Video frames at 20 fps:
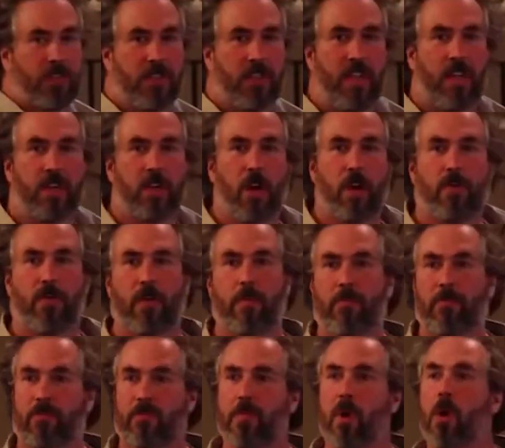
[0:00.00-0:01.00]
see it go
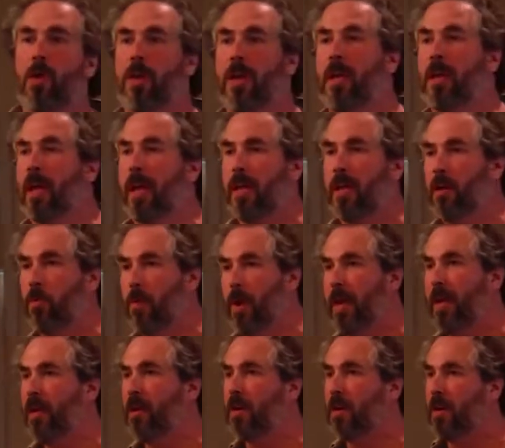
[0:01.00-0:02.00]
from smoky like your
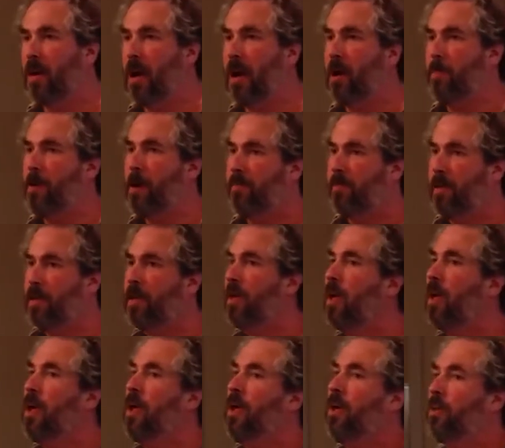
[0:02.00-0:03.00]
regular cob oven
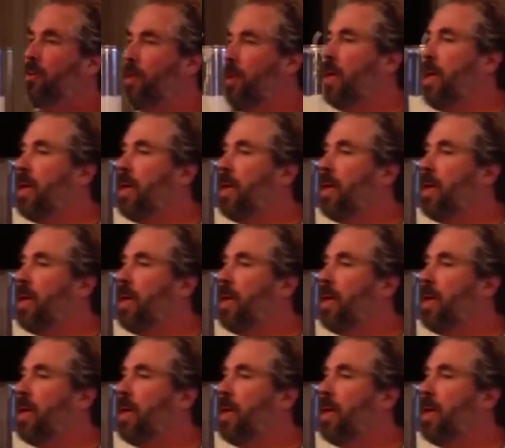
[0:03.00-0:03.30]
to